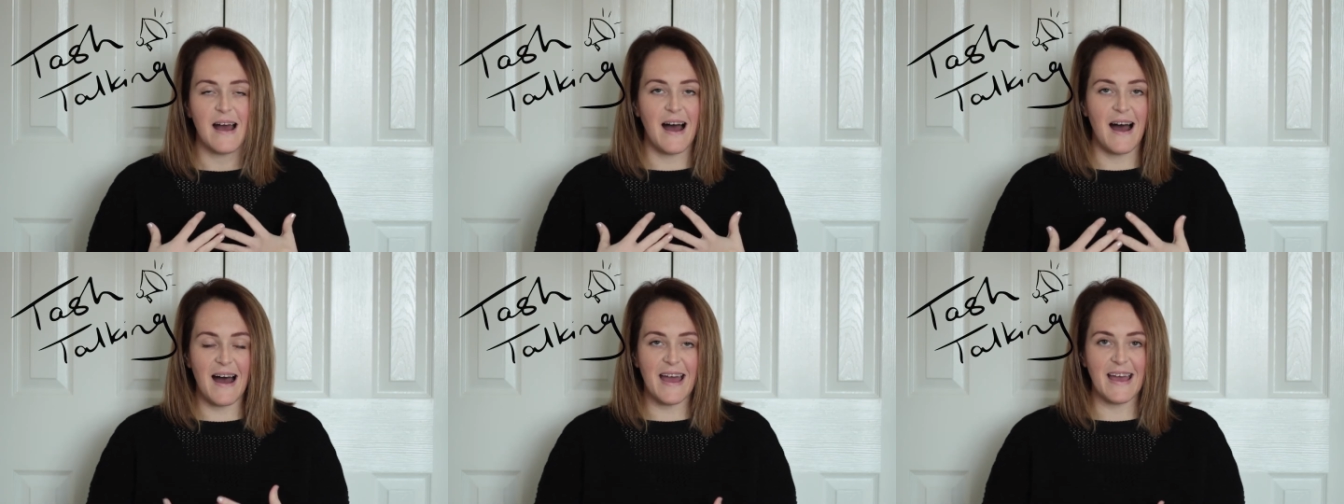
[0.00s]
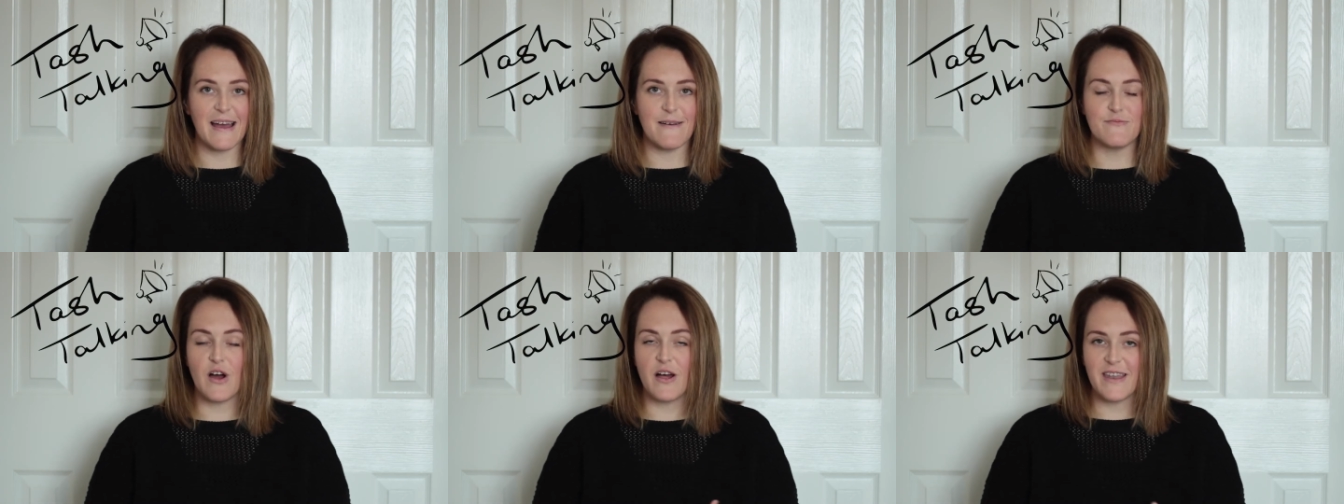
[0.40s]
I
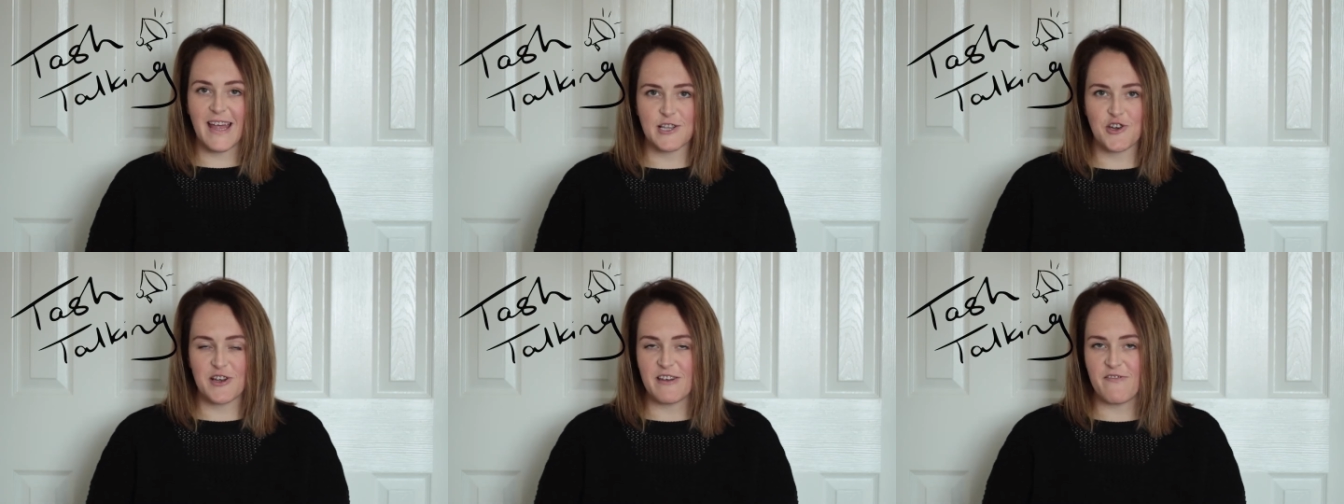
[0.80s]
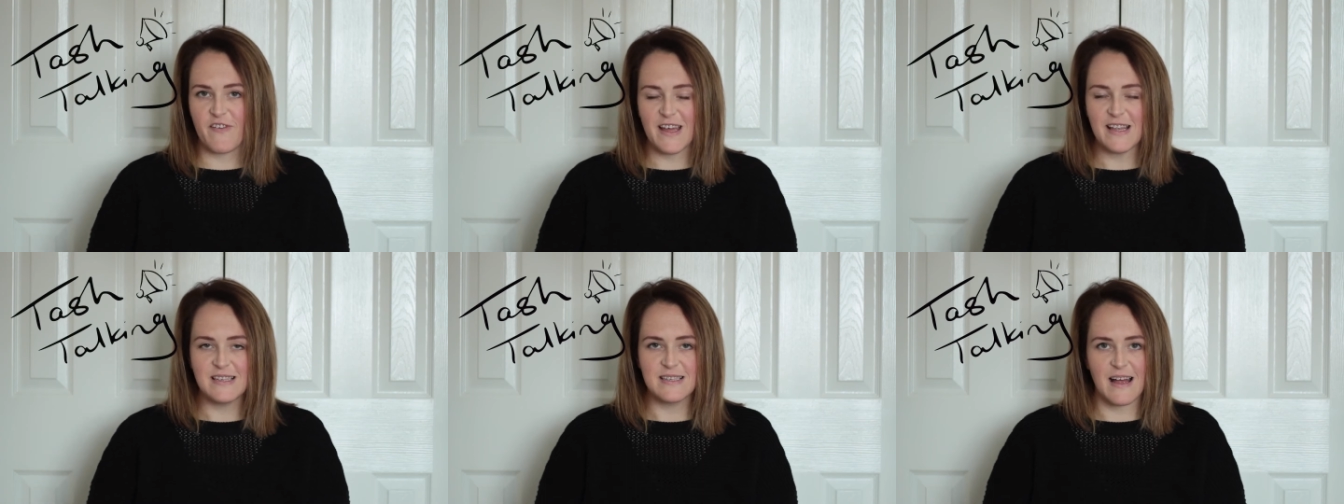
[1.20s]
am not naturally
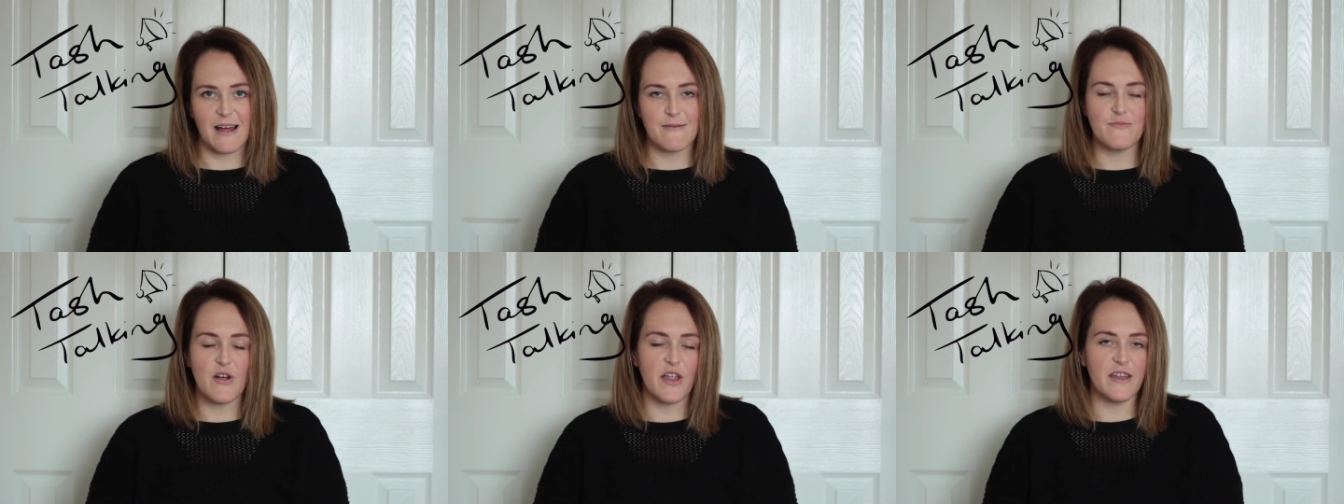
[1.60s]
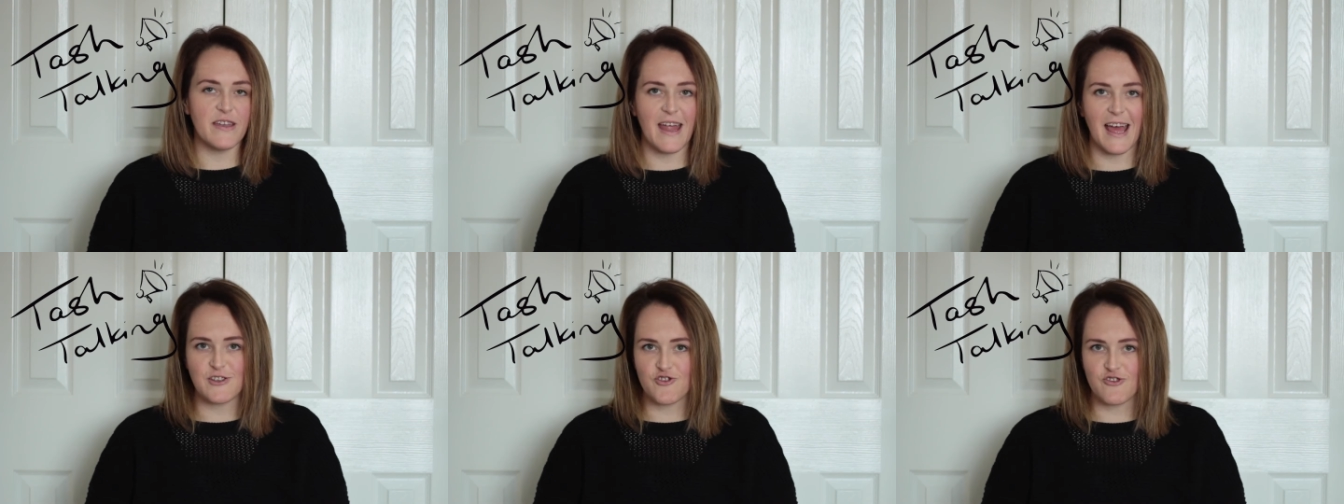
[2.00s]
fit, I'm not a
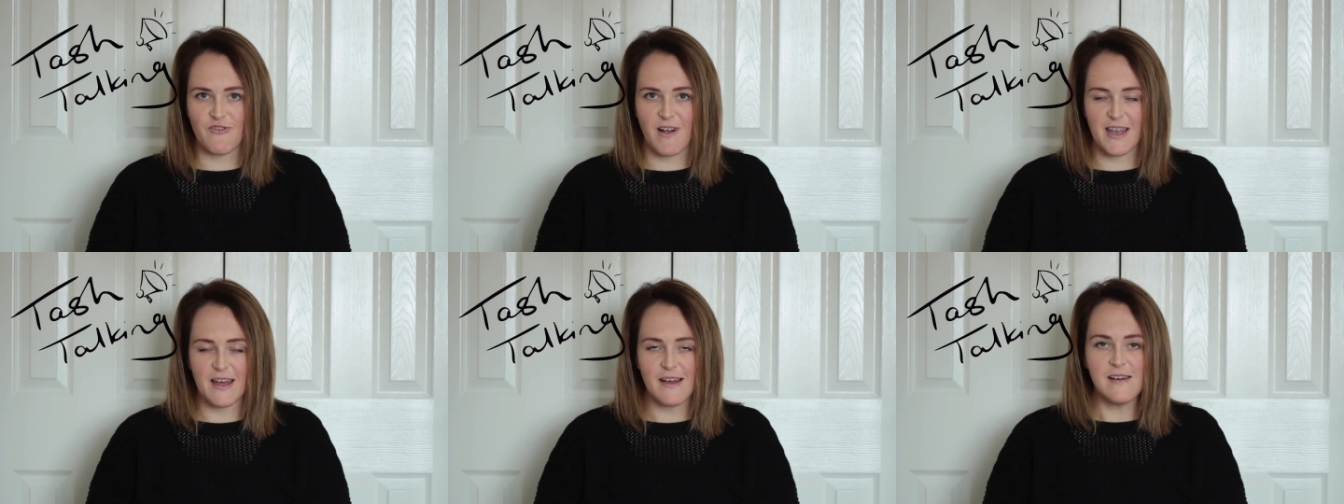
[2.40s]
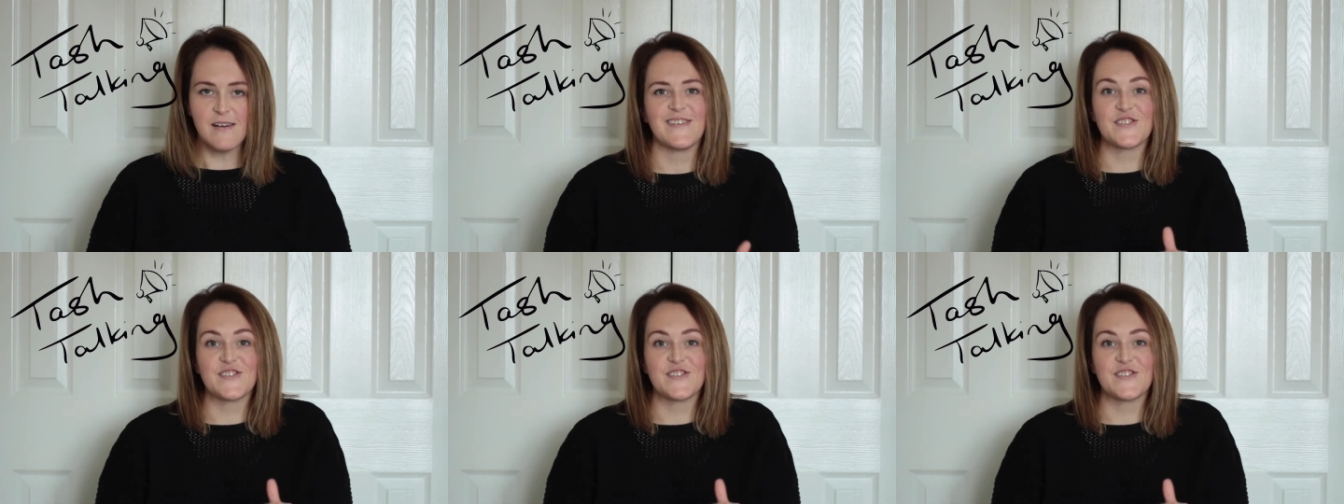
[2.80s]
natural runner.